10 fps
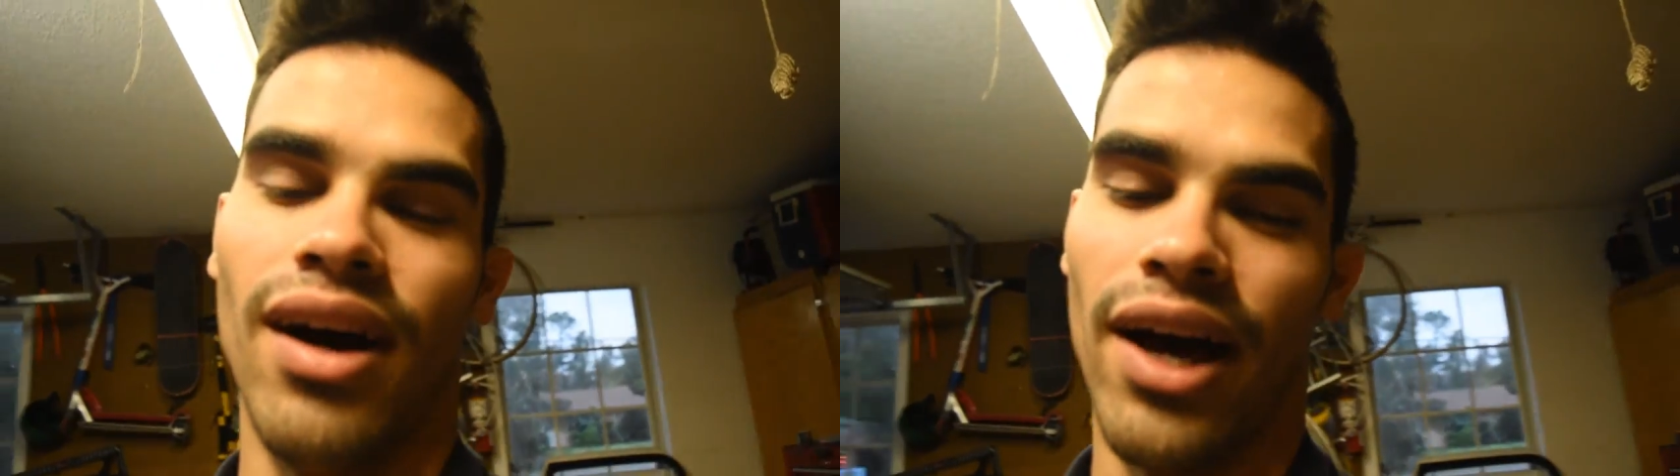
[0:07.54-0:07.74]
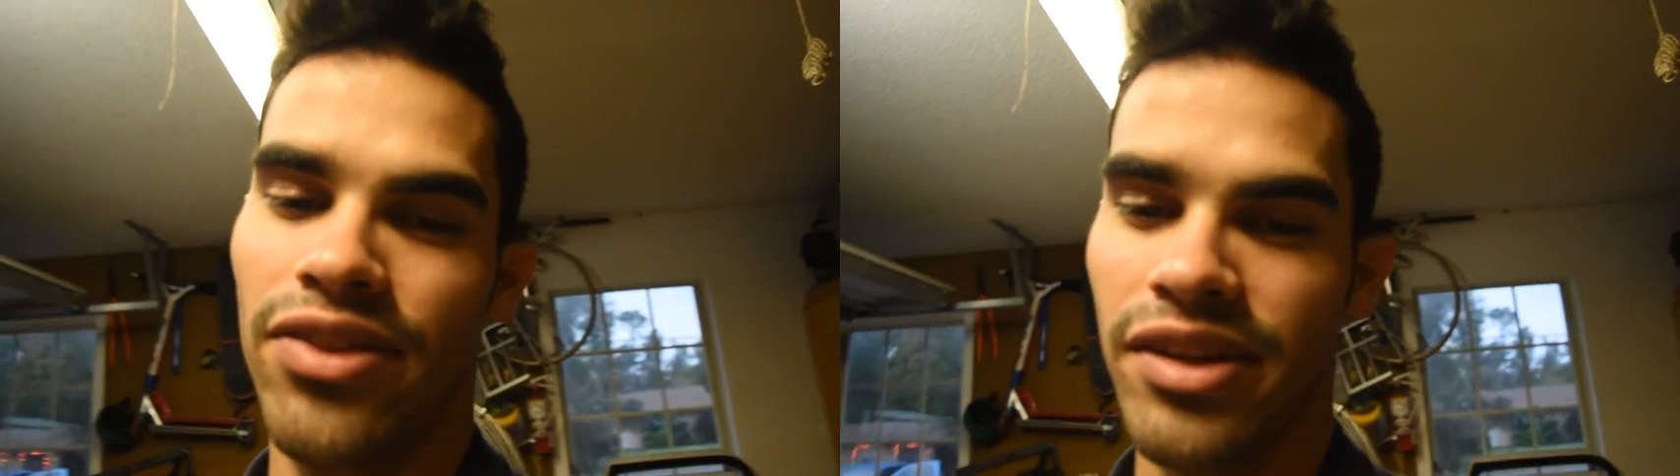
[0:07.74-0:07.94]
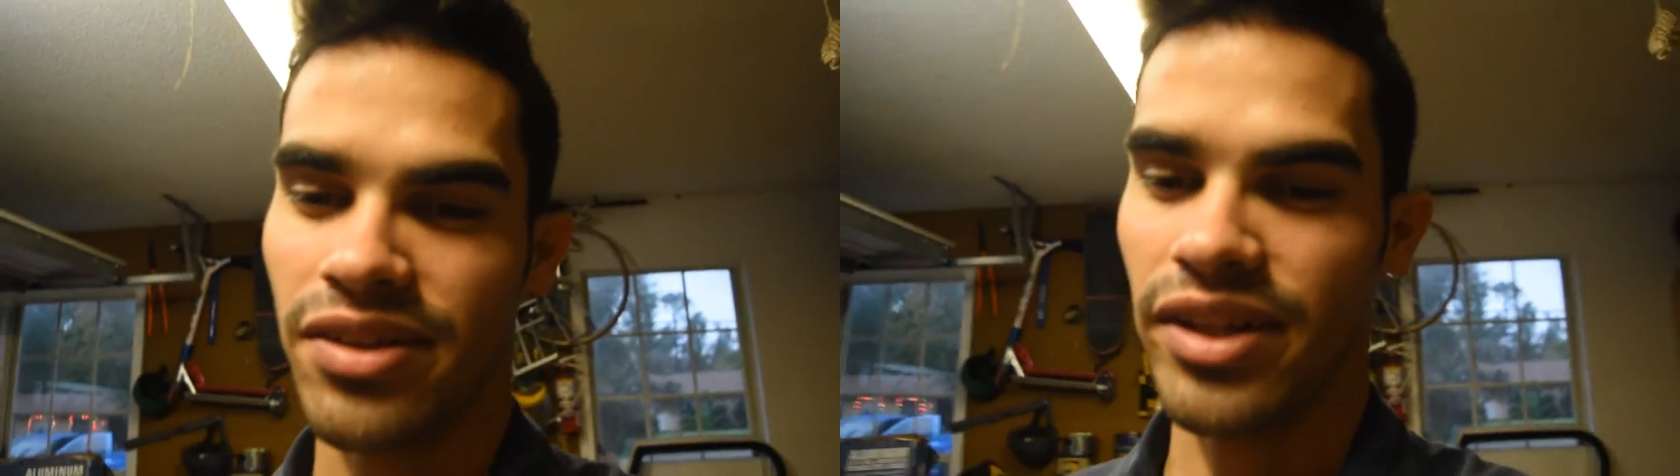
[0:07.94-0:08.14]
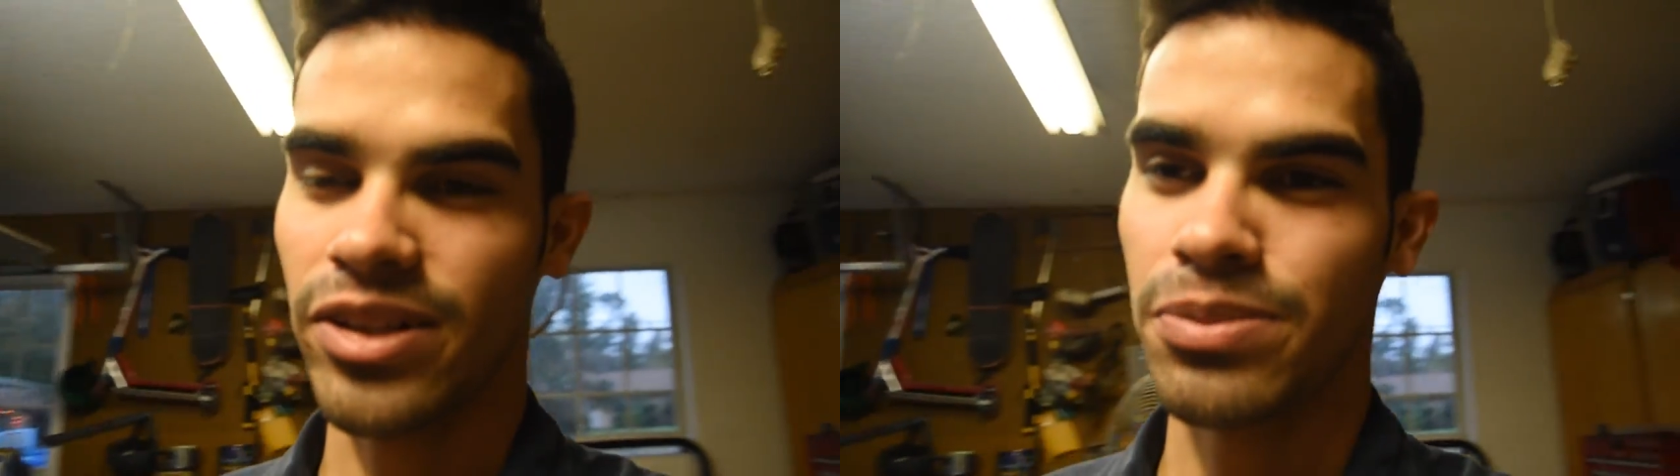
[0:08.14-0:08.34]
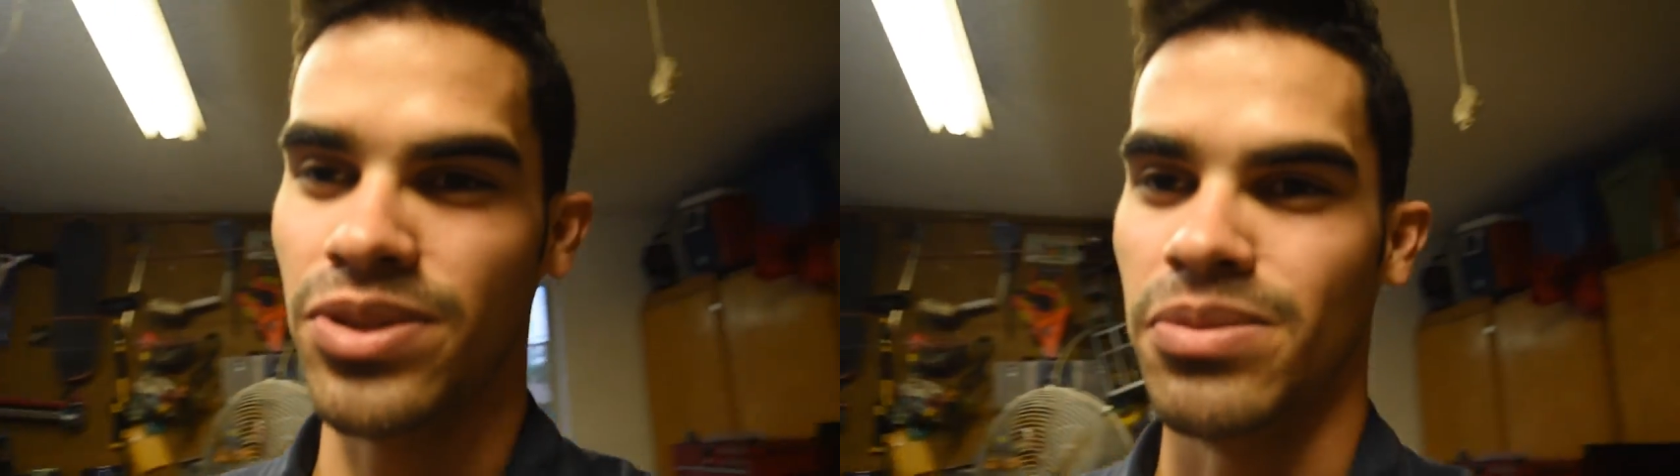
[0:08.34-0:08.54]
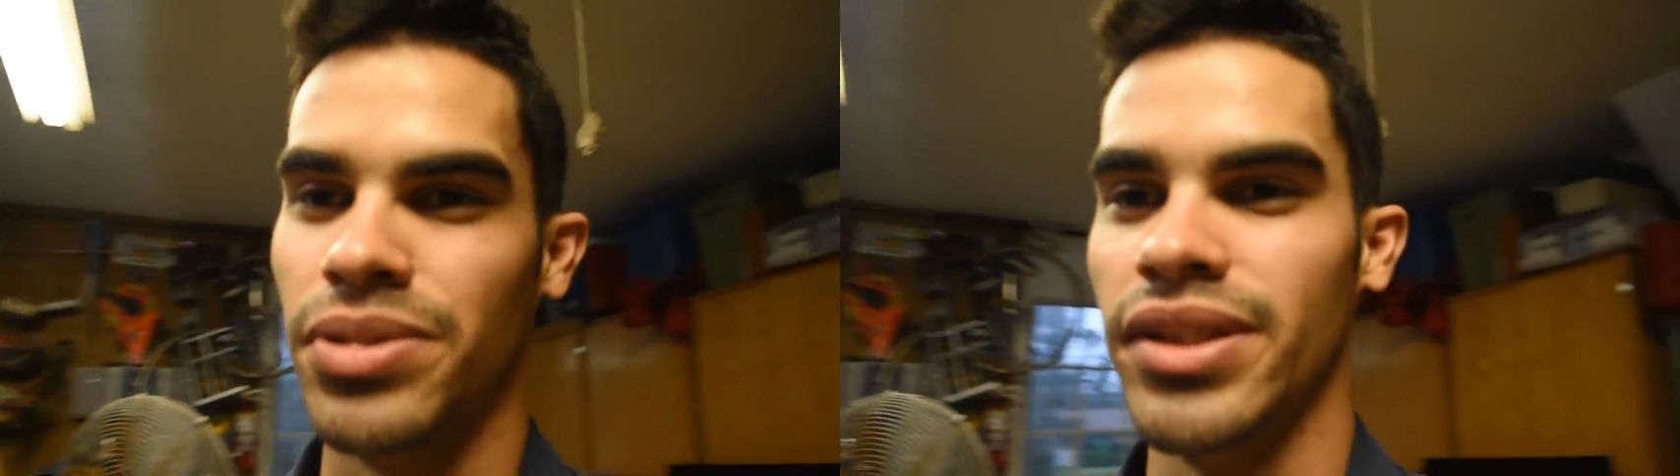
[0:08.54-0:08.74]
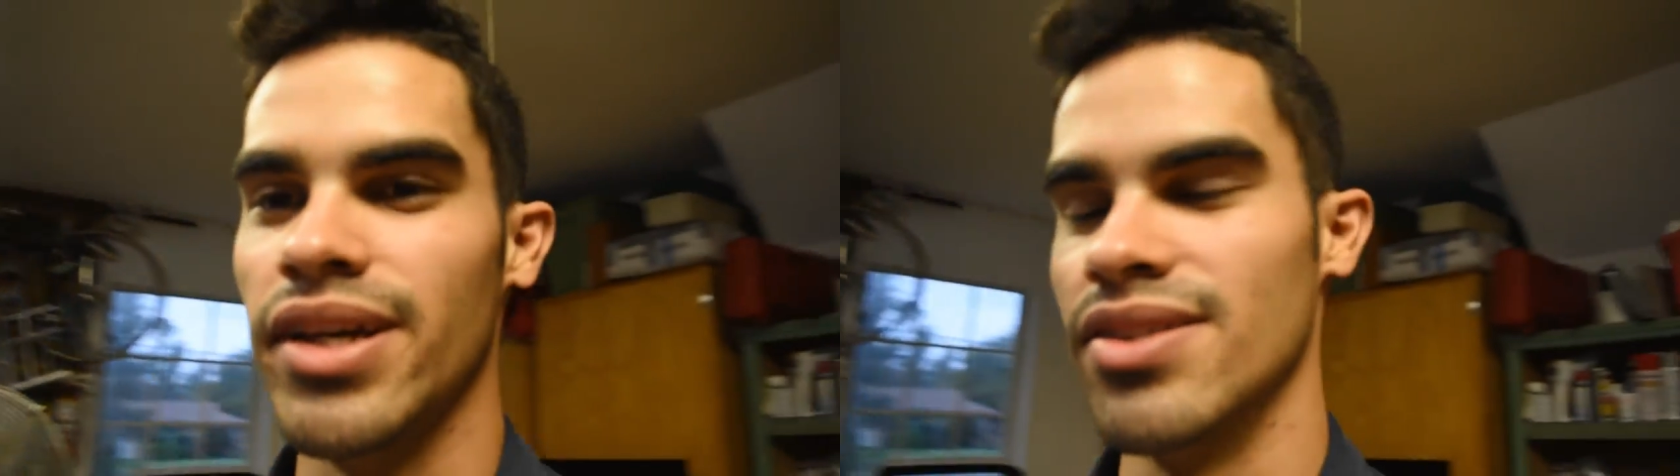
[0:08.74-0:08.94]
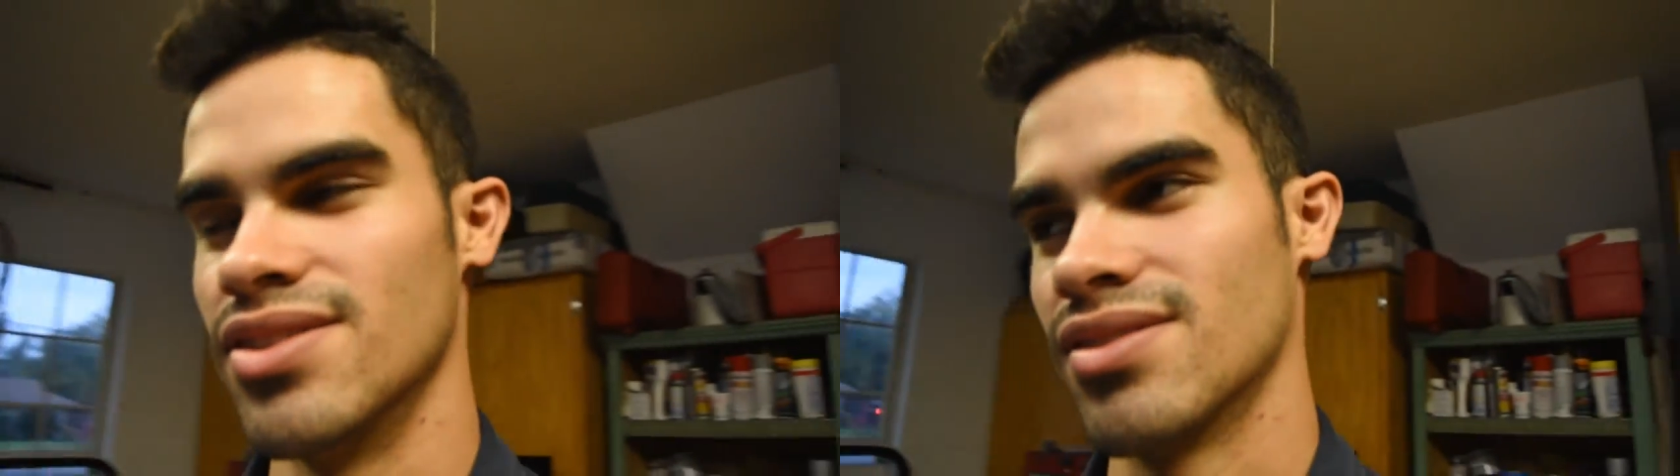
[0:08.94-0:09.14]
I think Diego should put some
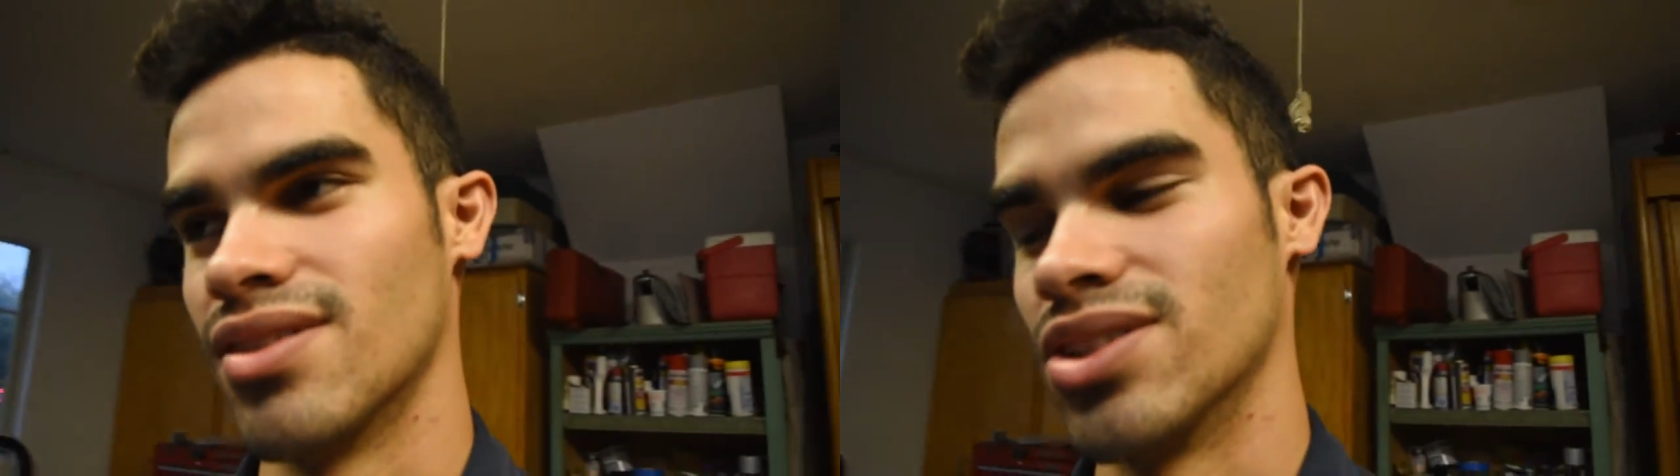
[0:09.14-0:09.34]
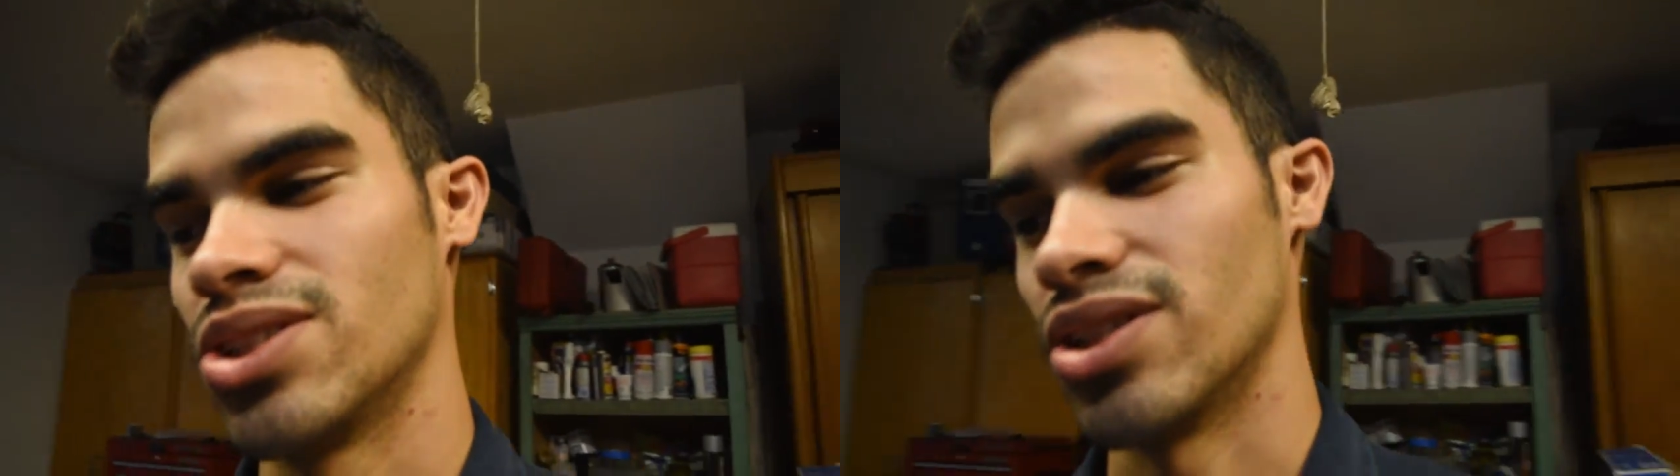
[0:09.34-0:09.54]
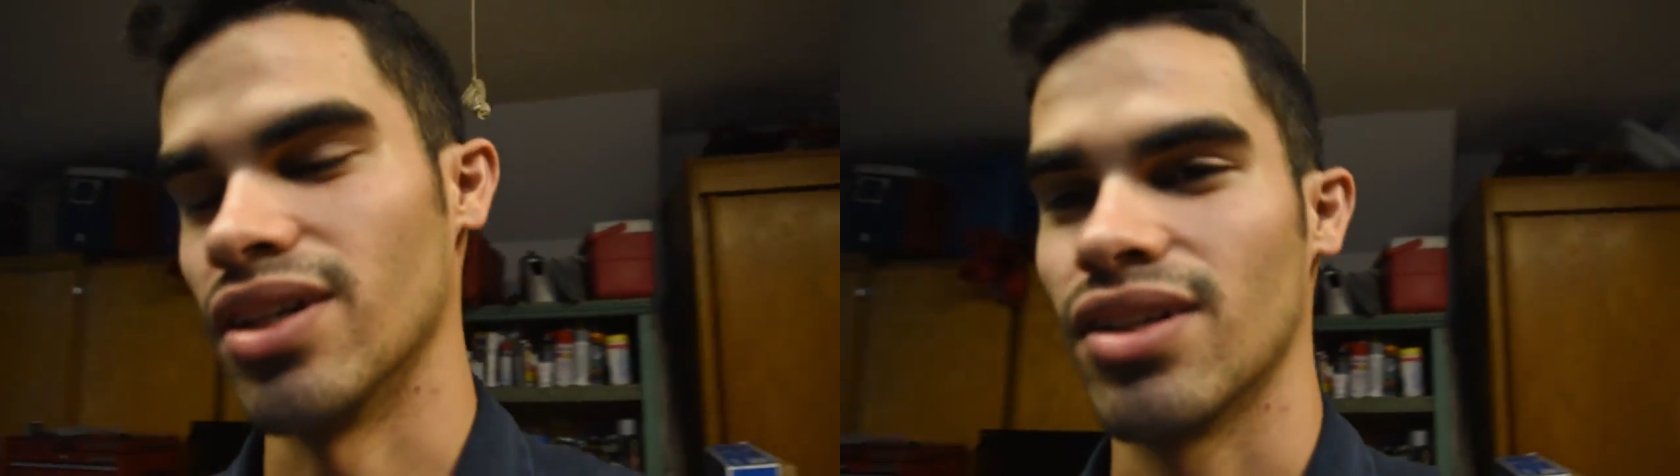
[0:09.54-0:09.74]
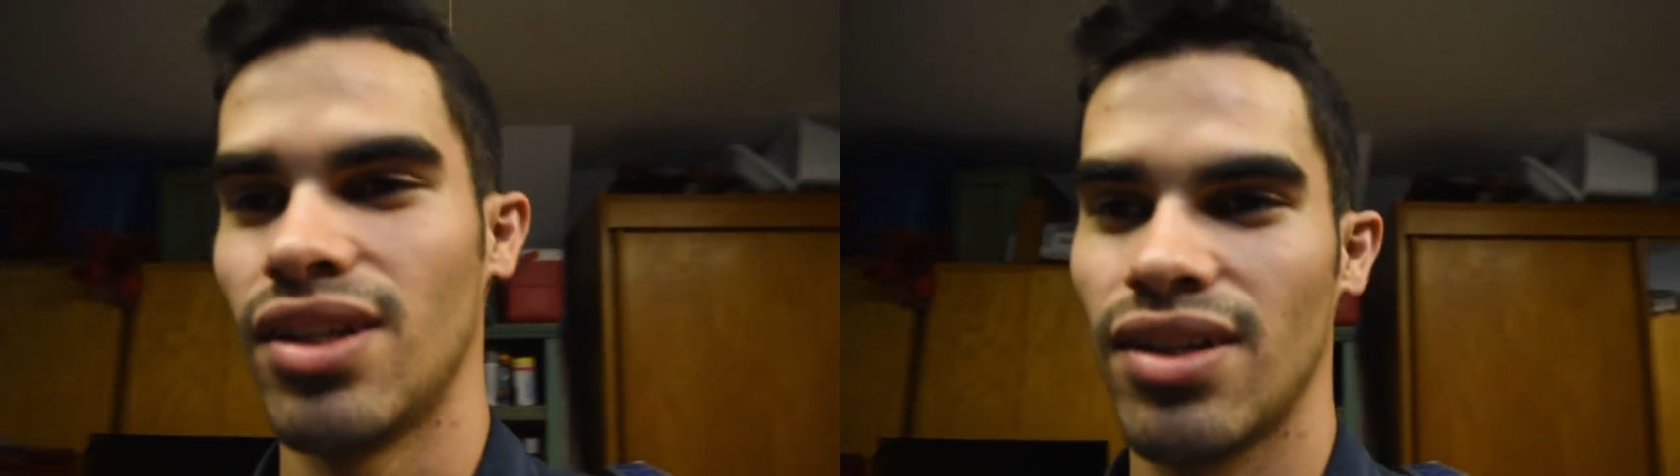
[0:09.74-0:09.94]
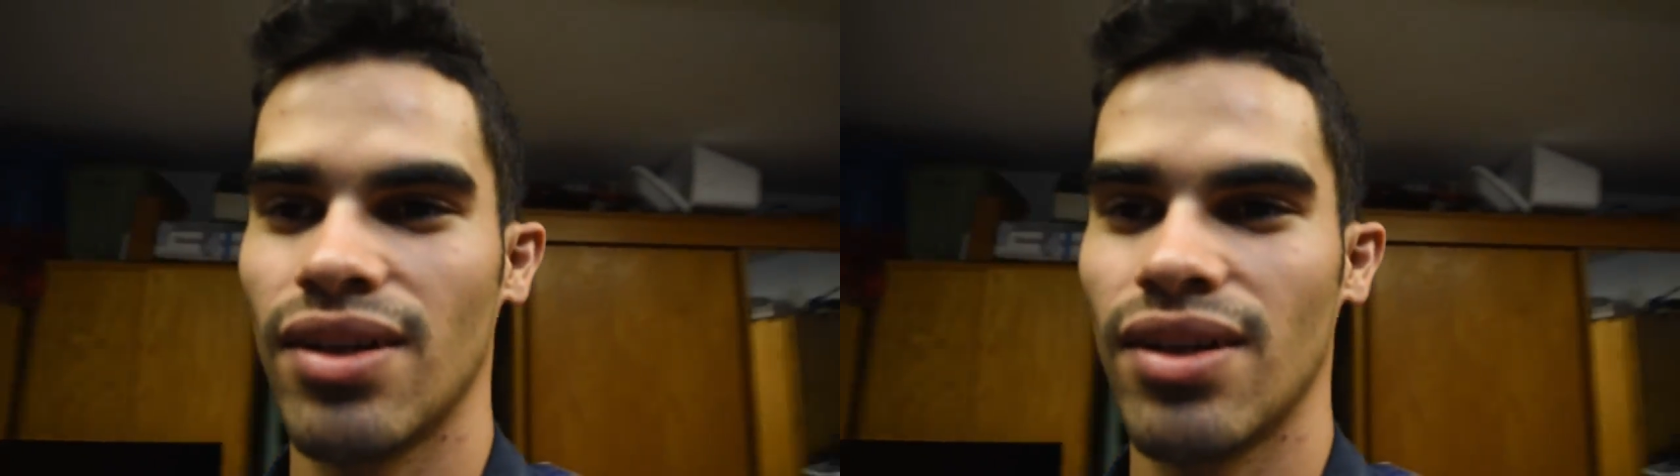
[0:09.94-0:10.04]
PAs on his truck